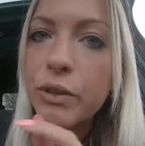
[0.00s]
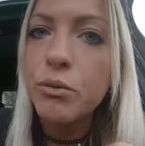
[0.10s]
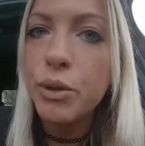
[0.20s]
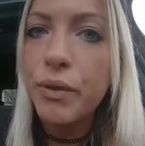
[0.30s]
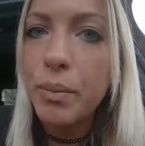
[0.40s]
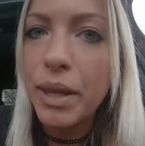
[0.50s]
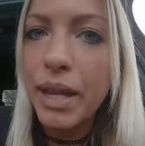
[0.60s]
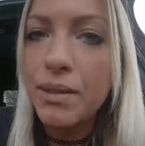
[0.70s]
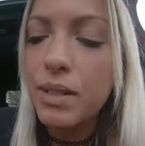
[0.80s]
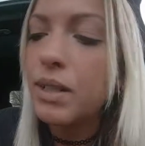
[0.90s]
remove the
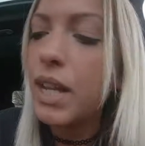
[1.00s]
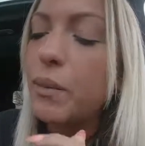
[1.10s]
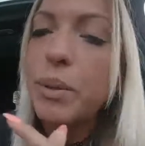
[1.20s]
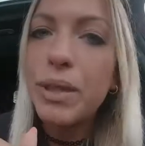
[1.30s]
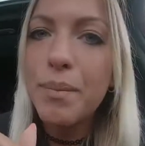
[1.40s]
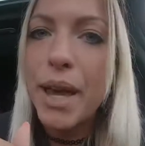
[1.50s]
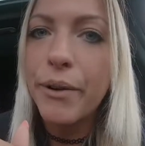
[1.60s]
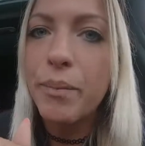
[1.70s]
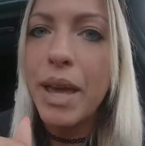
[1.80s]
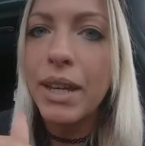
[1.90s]
plastic, and put the
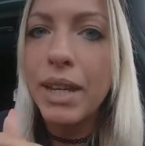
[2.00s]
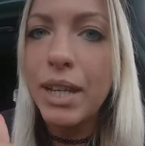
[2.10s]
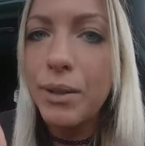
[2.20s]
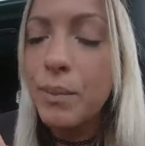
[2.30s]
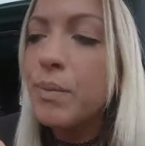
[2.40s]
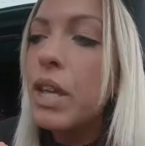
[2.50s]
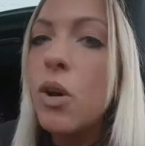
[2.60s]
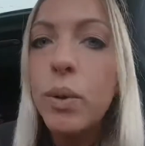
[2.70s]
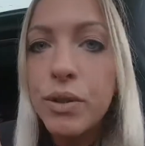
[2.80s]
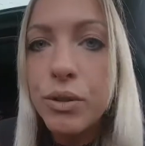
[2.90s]
battery back in.
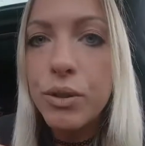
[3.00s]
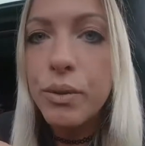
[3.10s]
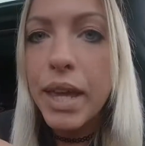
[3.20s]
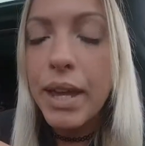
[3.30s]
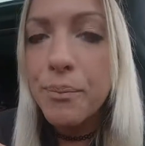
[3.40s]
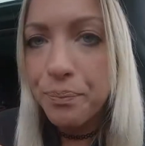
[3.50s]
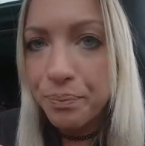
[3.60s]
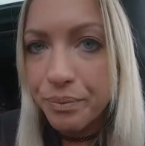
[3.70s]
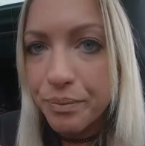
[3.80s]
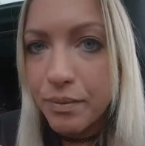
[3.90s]
Once you do that,
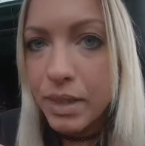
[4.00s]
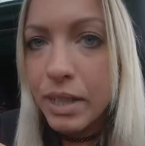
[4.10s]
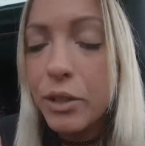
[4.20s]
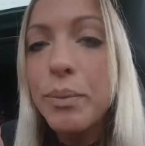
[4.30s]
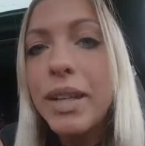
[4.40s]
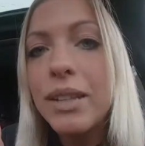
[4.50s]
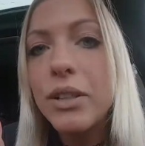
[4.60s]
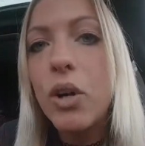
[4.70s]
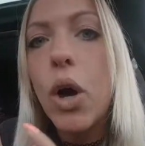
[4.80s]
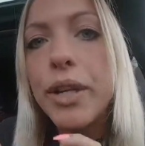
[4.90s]
it'll make a
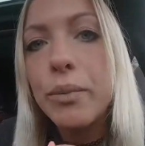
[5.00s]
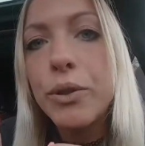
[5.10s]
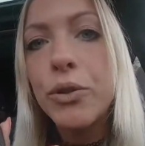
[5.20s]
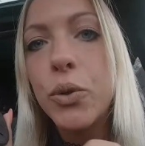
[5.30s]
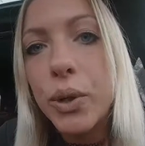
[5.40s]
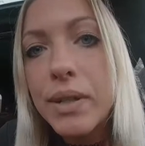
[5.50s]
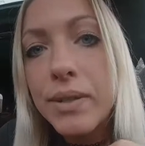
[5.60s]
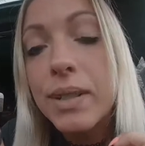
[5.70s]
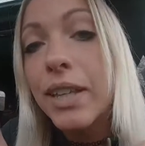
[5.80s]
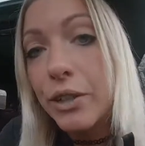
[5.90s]
little audible
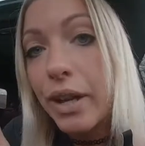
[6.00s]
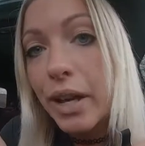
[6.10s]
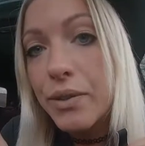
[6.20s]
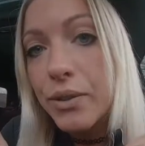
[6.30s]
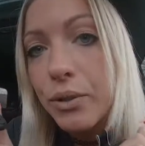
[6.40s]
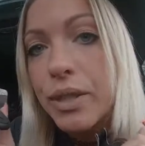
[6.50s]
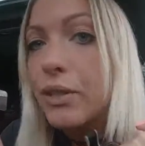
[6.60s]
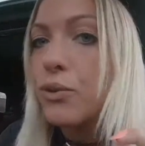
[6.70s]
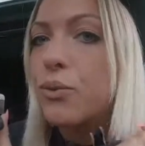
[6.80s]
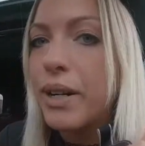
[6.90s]
noise to let you guys know that
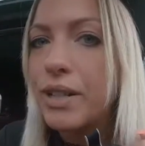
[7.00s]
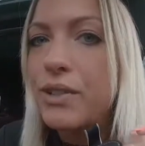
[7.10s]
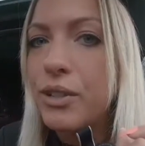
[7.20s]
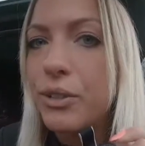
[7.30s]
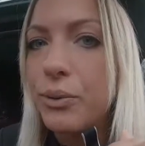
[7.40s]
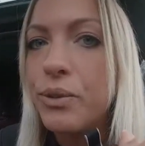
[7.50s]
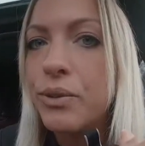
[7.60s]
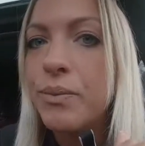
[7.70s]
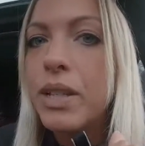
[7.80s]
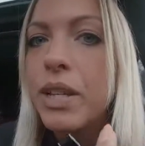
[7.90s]
it's ready to
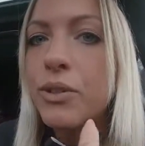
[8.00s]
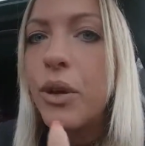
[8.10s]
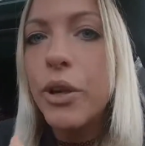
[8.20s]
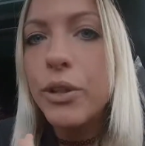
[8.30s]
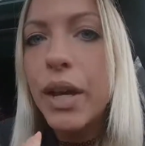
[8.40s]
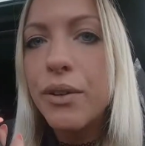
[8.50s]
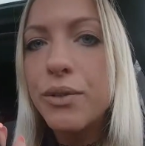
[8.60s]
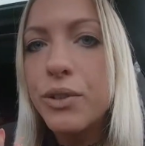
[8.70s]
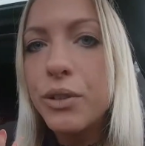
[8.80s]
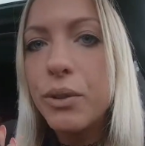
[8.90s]
use. So all you have
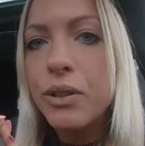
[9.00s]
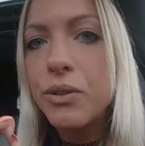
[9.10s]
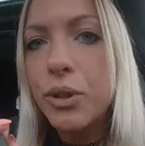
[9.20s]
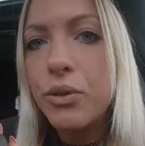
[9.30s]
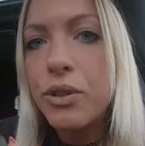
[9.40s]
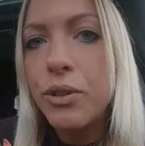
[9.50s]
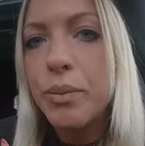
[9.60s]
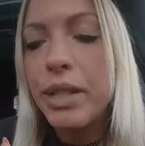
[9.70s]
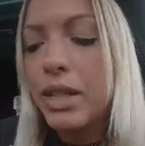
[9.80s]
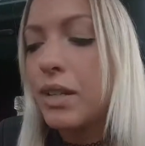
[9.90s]
to do is go to your
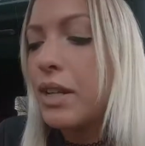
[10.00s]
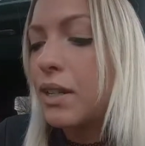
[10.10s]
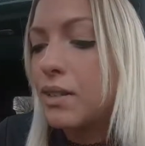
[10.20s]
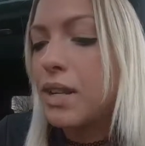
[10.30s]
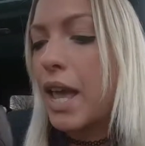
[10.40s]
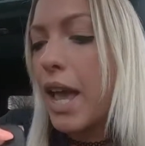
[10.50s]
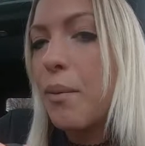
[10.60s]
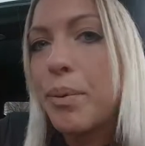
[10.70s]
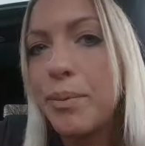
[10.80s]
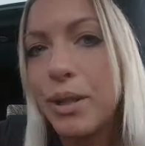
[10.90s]
Mini Connected
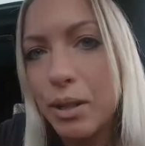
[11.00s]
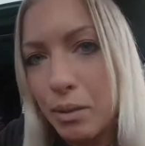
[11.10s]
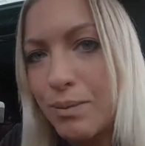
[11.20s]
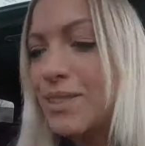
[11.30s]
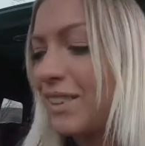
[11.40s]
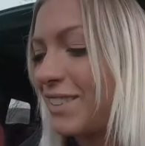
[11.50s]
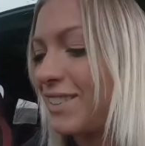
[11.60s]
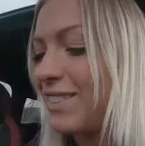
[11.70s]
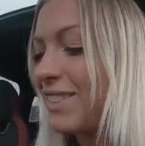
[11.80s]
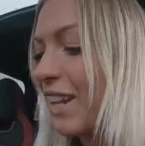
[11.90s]
app. I'm going to set
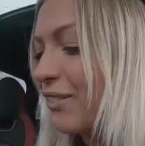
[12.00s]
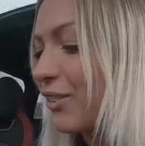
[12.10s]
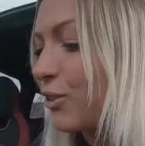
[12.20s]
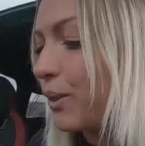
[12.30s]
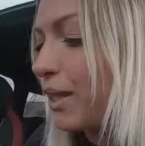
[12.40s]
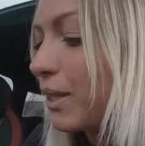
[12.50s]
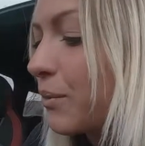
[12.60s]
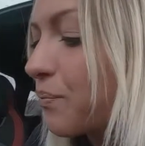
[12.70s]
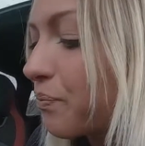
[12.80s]
this aside real quick.